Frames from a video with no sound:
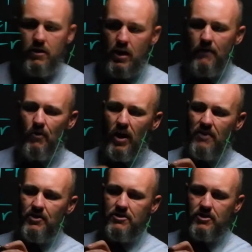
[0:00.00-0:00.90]
Okay, if I
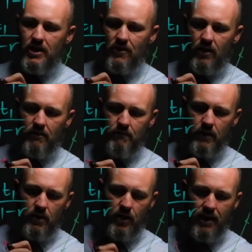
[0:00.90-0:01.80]
add these together,
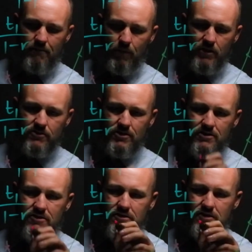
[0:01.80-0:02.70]
that plus
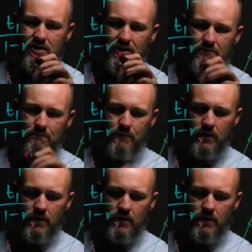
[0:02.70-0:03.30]
this is here,